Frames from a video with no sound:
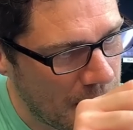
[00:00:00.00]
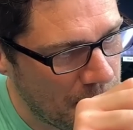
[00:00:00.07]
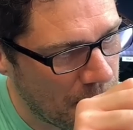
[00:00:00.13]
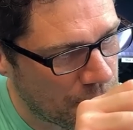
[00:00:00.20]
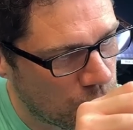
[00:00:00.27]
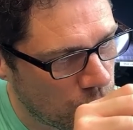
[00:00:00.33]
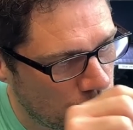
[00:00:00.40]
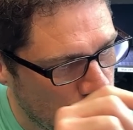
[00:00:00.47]
come
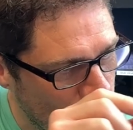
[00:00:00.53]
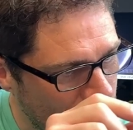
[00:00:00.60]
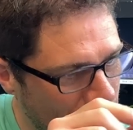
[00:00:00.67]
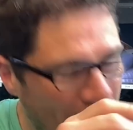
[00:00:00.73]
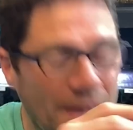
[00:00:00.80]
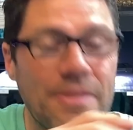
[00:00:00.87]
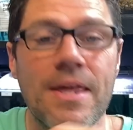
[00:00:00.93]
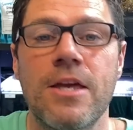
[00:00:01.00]
up to a shrimp
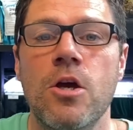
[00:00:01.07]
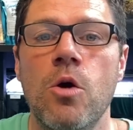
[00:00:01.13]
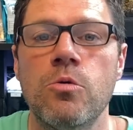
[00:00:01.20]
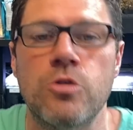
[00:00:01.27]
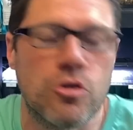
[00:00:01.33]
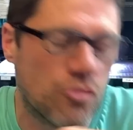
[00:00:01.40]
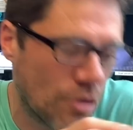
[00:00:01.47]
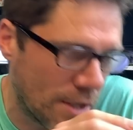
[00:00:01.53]
and they go
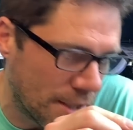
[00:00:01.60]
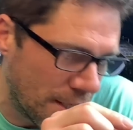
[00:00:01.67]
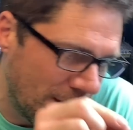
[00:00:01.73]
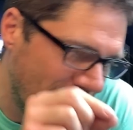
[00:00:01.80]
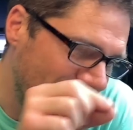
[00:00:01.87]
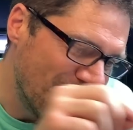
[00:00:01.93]
to try and